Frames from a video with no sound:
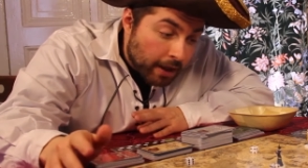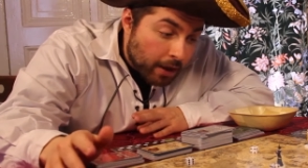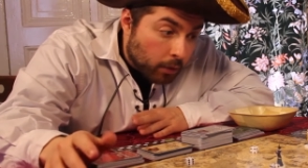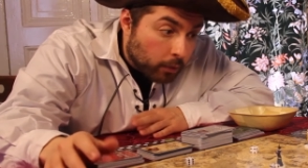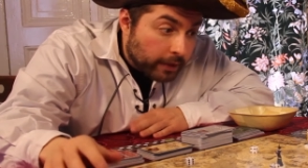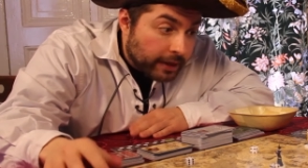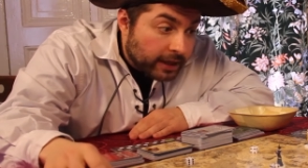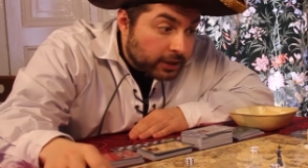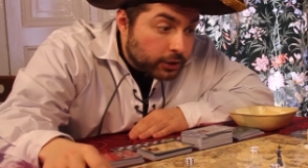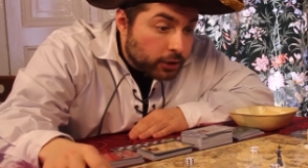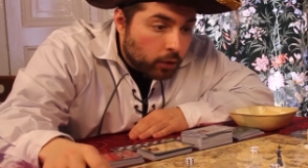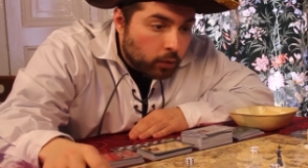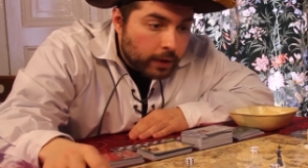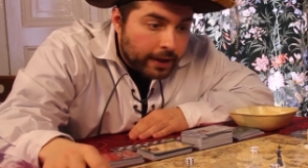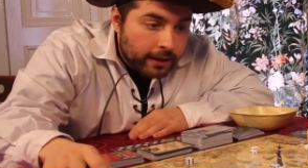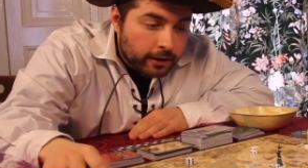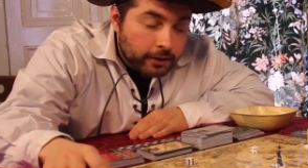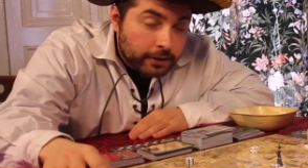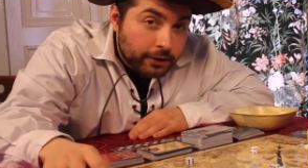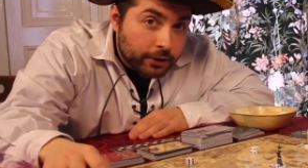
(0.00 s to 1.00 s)
Well, that's all
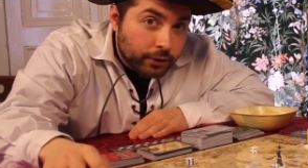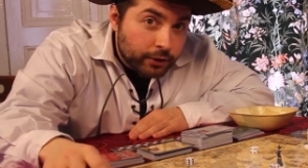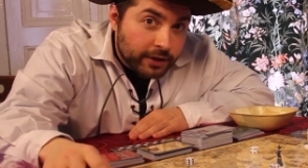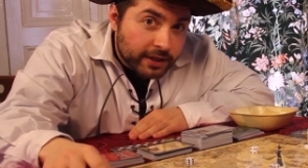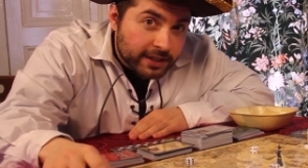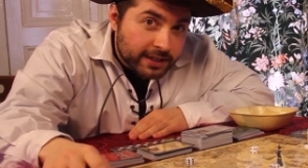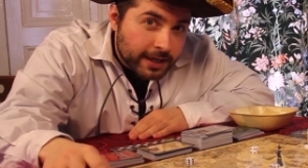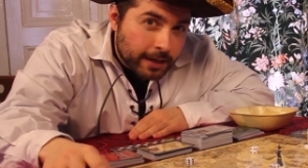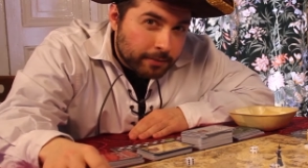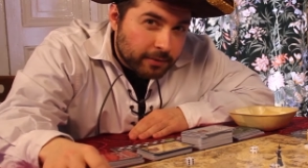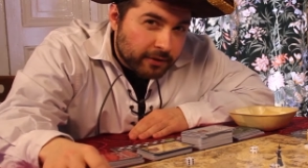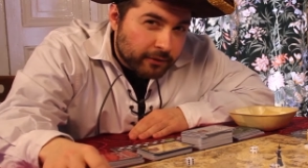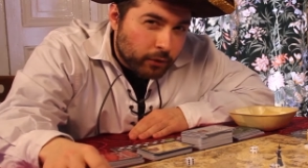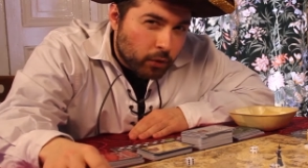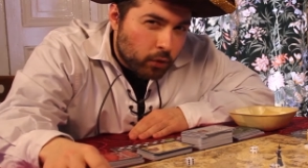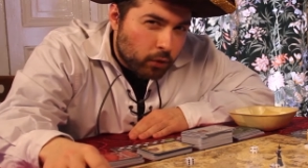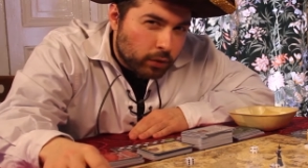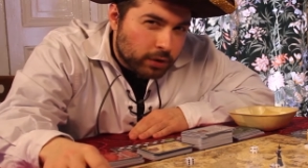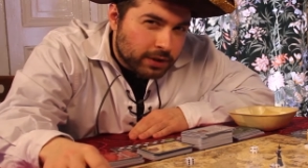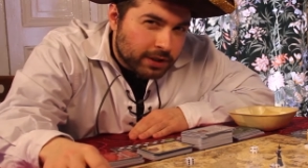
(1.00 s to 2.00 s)
well and good, except if
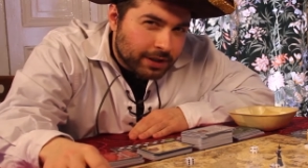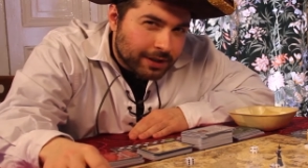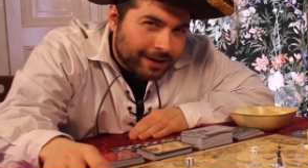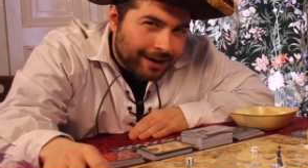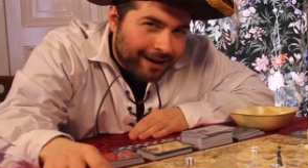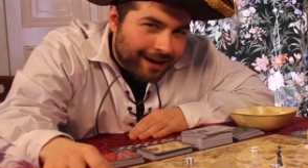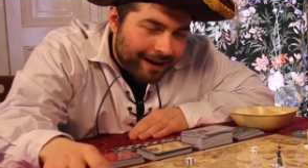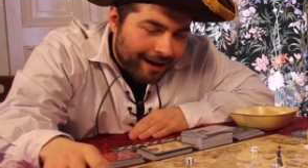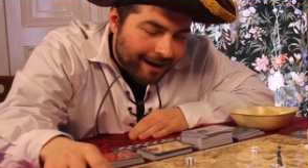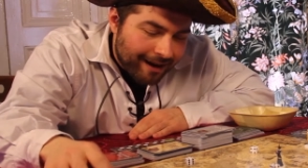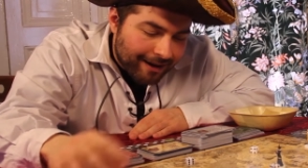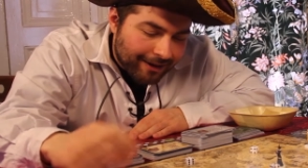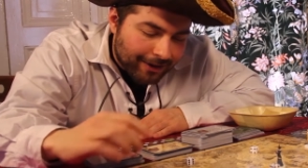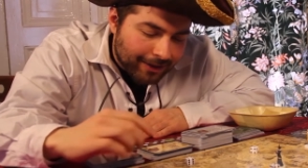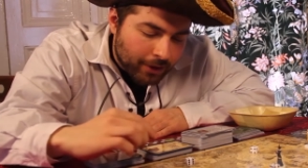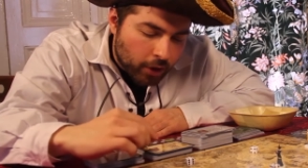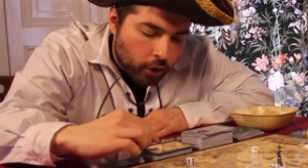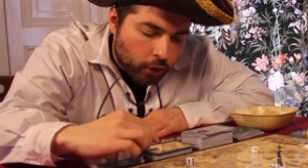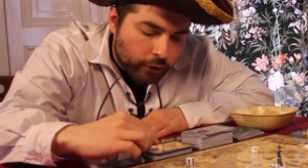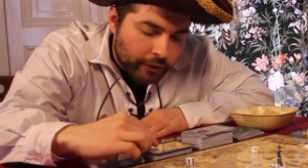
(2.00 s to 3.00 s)
old
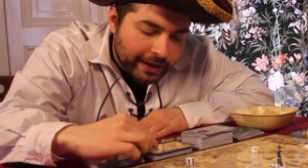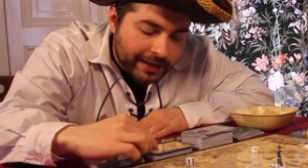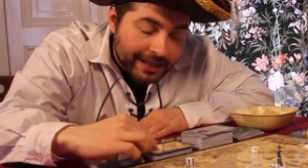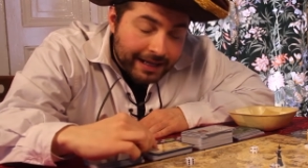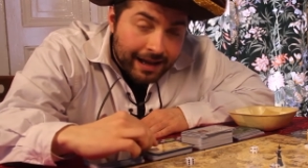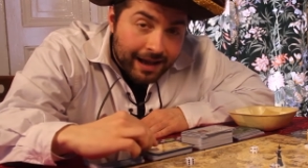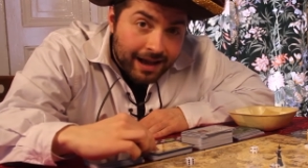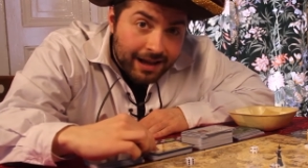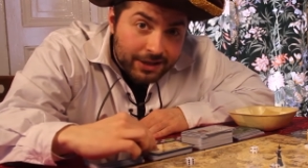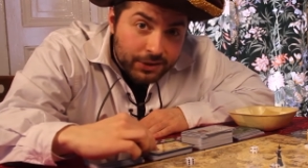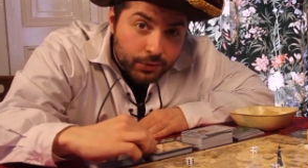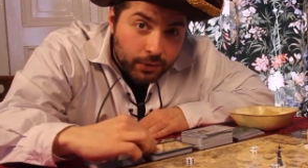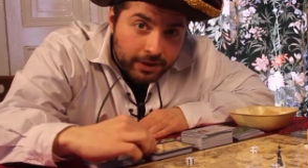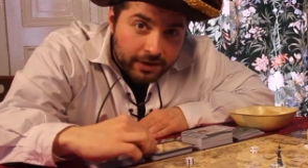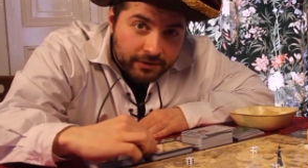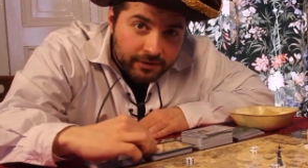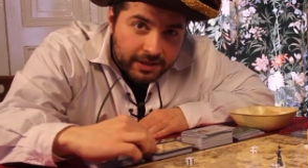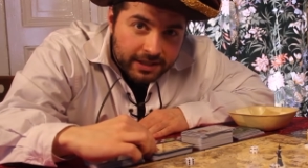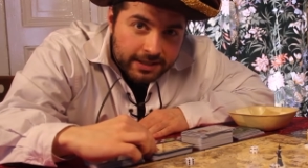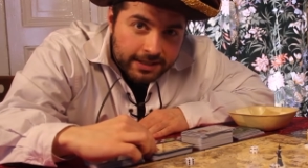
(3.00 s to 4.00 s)
Carl already has one
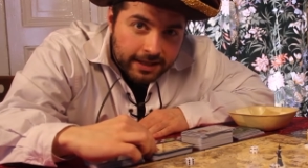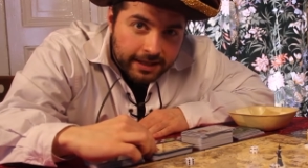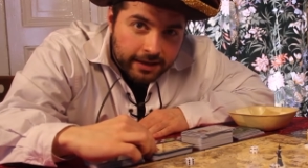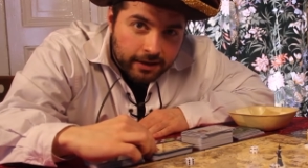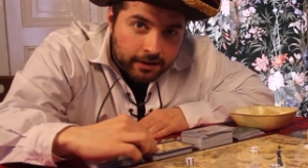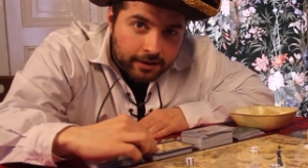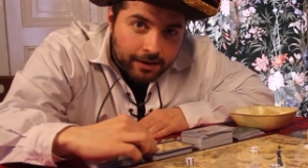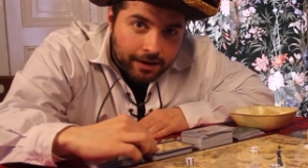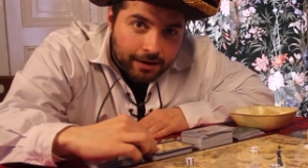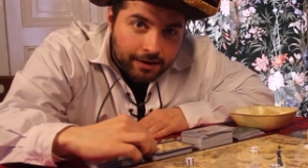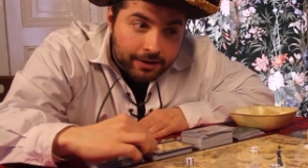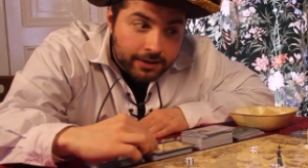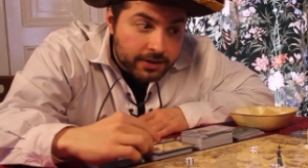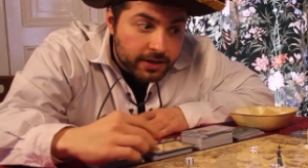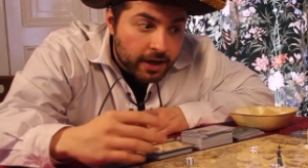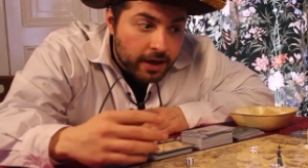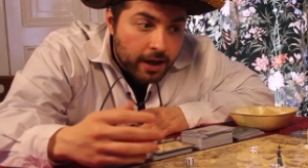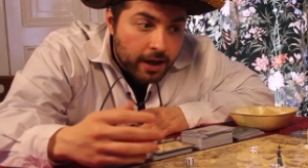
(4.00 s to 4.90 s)
of these layer cards,